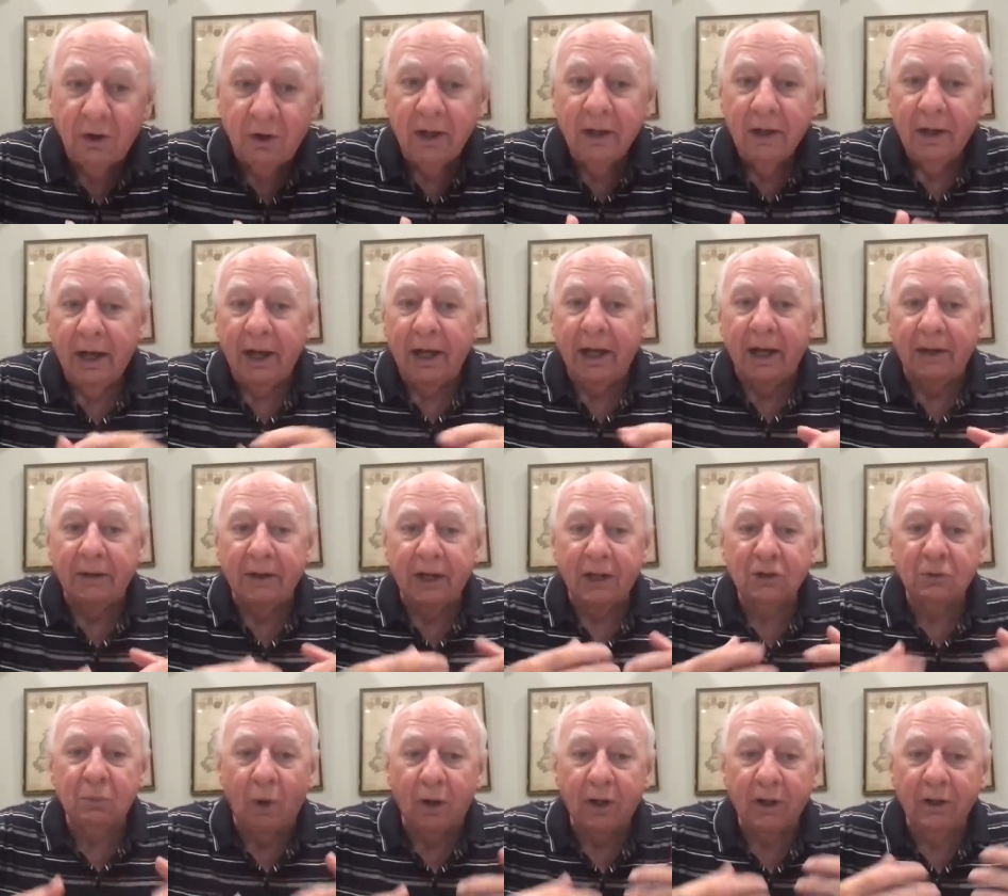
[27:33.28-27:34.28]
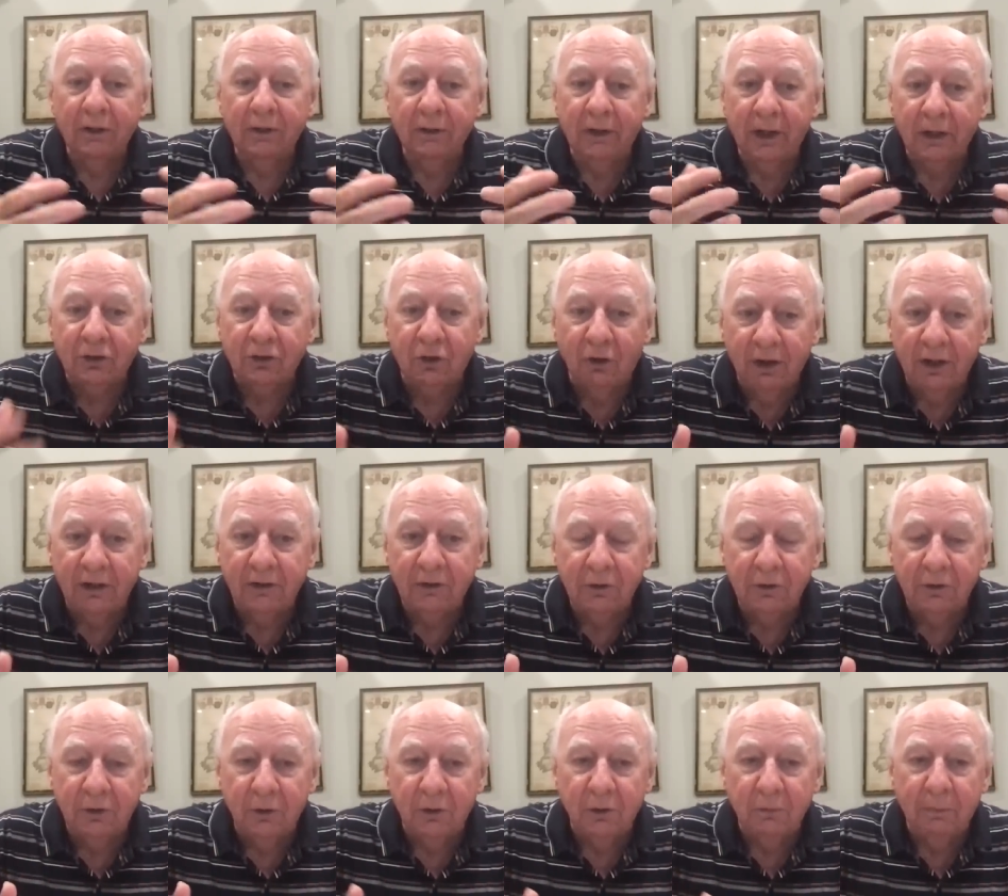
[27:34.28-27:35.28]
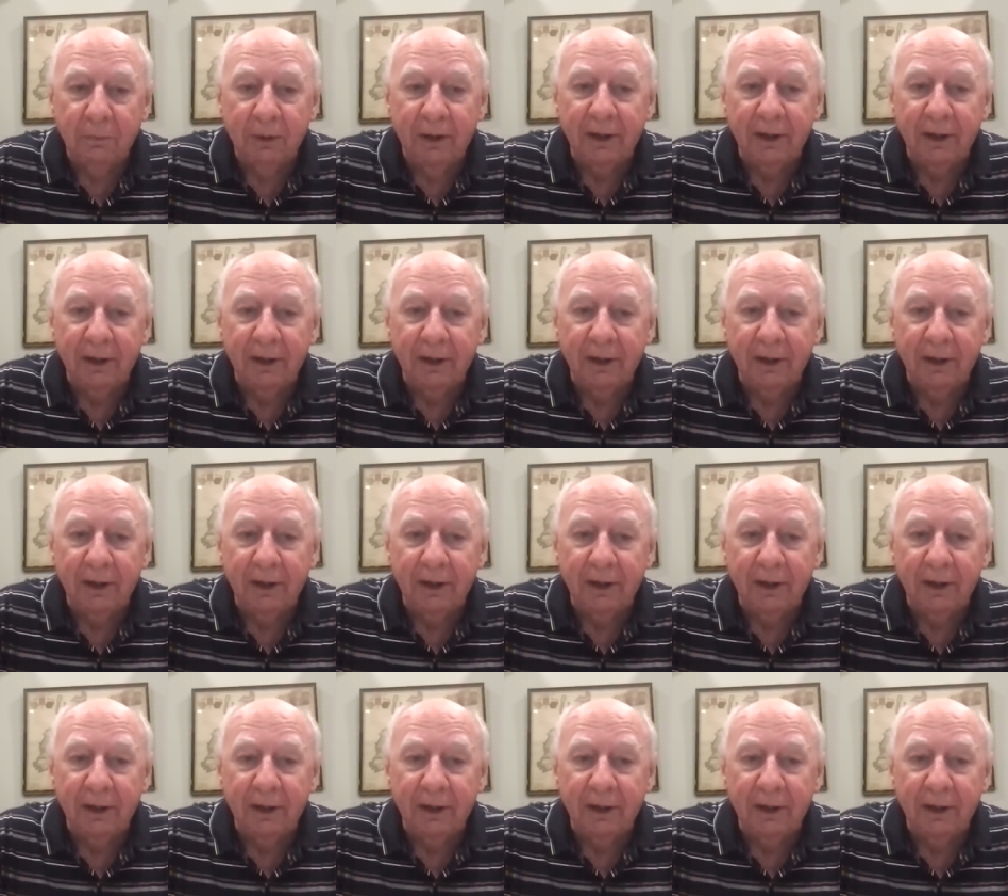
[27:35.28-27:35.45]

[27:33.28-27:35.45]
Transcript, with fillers: right. And that's what they're trying to do.